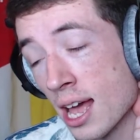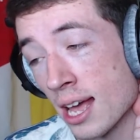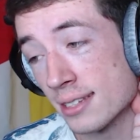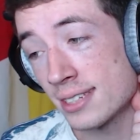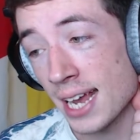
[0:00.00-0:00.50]

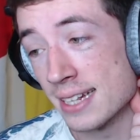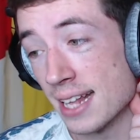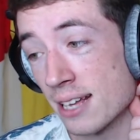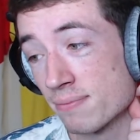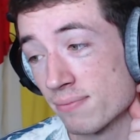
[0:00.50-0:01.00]
Saying
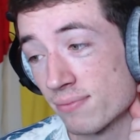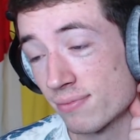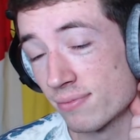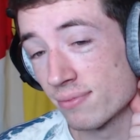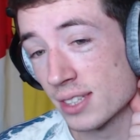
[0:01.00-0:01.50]
that,
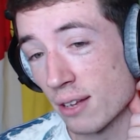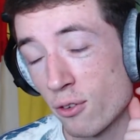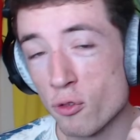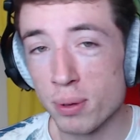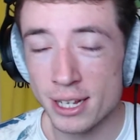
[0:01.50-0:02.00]

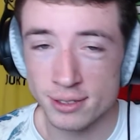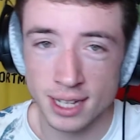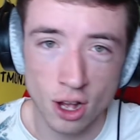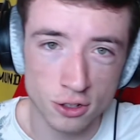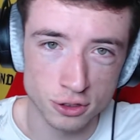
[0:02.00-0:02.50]
4th place, we said
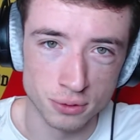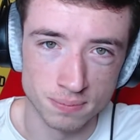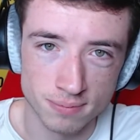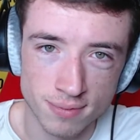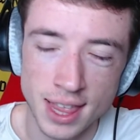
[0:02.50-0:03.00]
Arsenal.
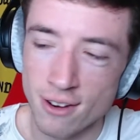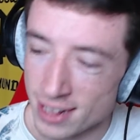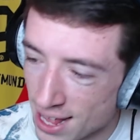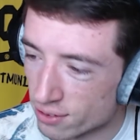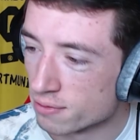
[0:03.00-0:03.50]
They're
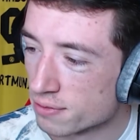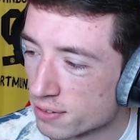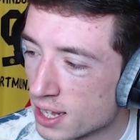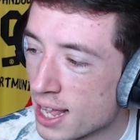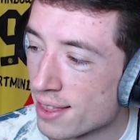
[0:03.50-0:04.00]
11th.
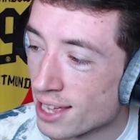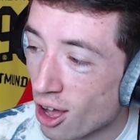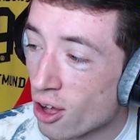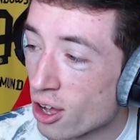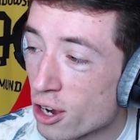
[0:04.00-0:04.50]
They
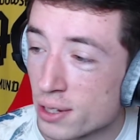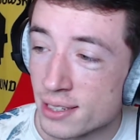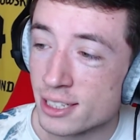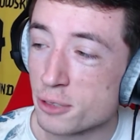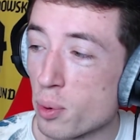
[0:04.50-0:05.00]
are only
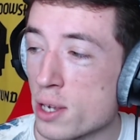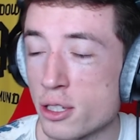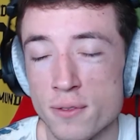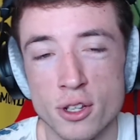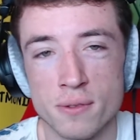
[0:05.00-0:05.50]
6 points
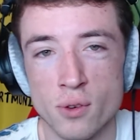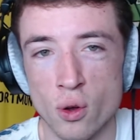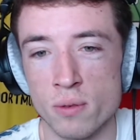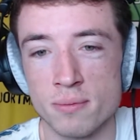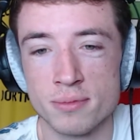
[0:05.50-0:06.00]
off top
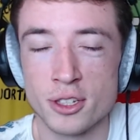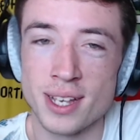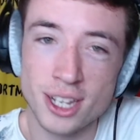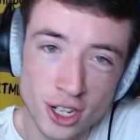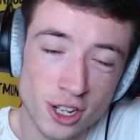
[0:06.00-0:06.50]
4. So
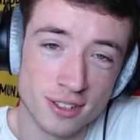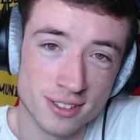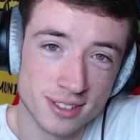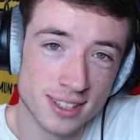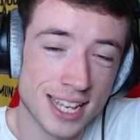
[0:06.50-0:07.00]

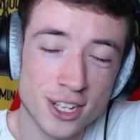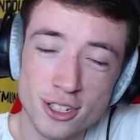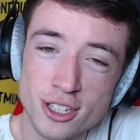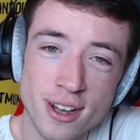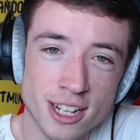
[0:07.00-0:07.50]
they could
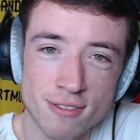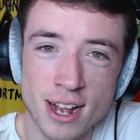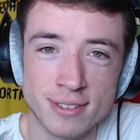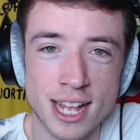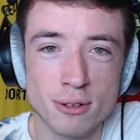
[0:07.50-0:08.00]
turn it
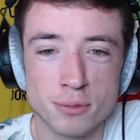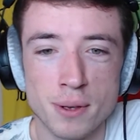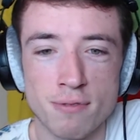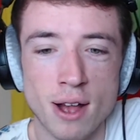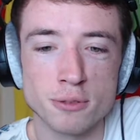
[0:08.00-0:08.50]
around. Now
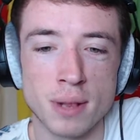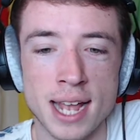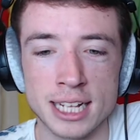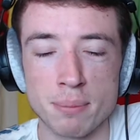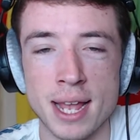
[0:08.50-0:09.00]
Smith-Rowe's playing
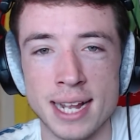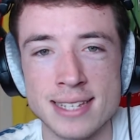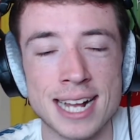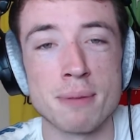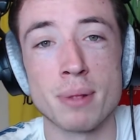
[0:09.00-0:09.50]
and they're playing
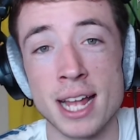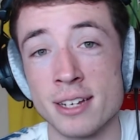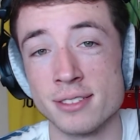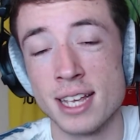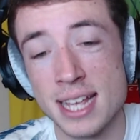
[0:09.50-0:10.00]
attacking
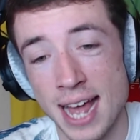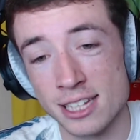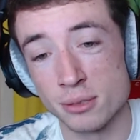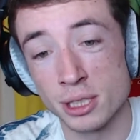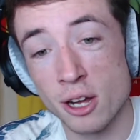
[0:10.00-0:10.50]
players and
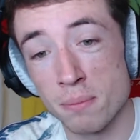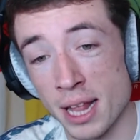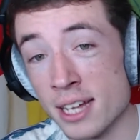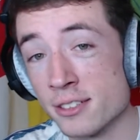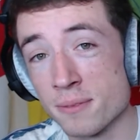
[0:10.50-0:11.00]
some young
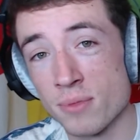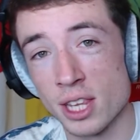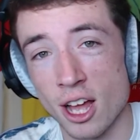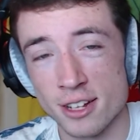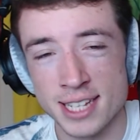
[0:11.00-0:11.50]
players.
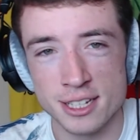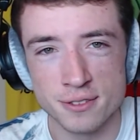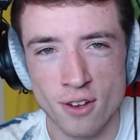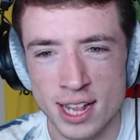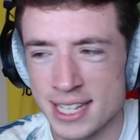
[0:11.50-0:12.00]
Arteta's
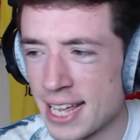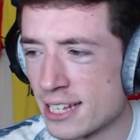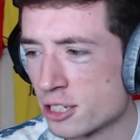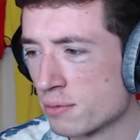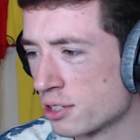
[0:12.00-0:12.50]
finally getting
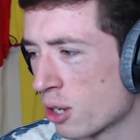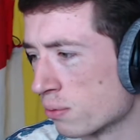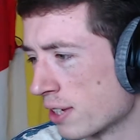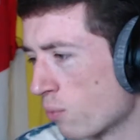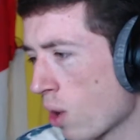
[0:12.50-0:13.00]
some results.
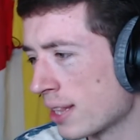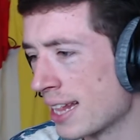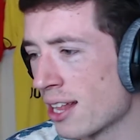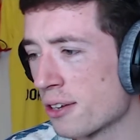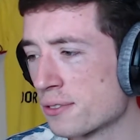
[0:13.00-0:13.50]
They've won their
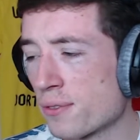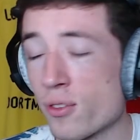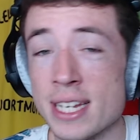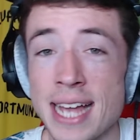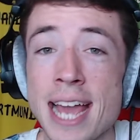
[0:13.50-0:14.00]
last
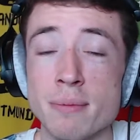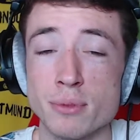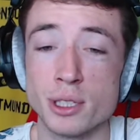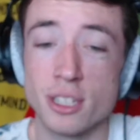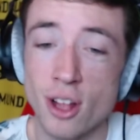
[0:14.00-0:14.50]
3 games,
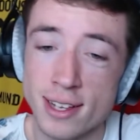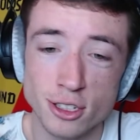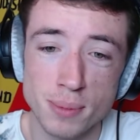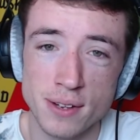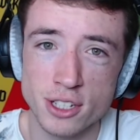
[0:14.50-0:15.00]
which is a nice little
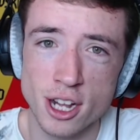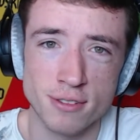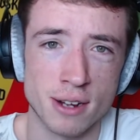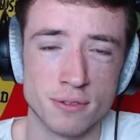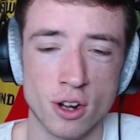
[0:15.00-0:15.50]
bit of
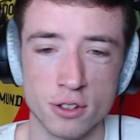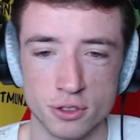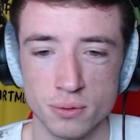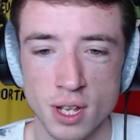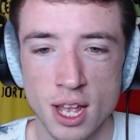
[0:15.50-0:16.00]
turnaround for
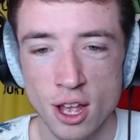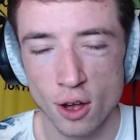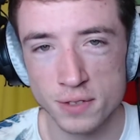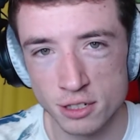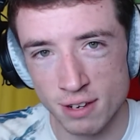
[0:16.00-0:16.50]
Arsenal.
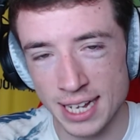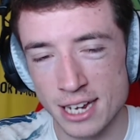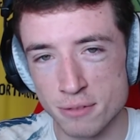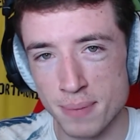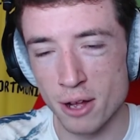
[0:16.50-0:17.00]
Obviously the
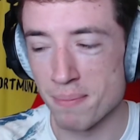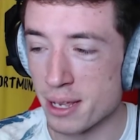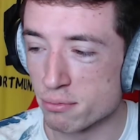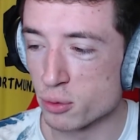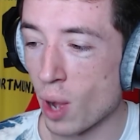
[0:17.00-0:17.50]
relegation battle
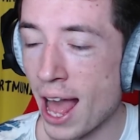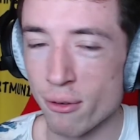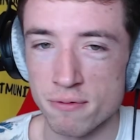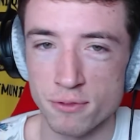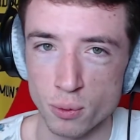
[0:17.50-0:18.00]
memes were out
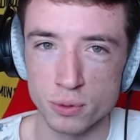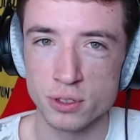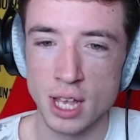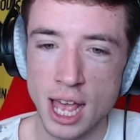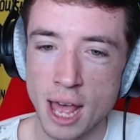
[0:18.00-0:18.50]
in force.
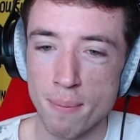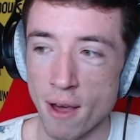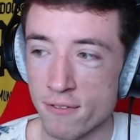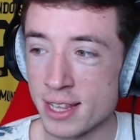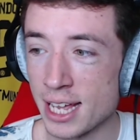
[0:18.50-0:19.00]
But I
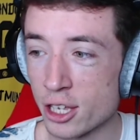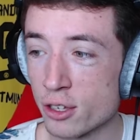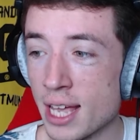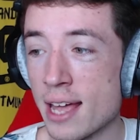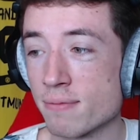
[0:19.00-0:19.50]
think they could
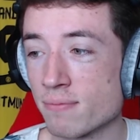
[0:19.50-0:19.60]
get,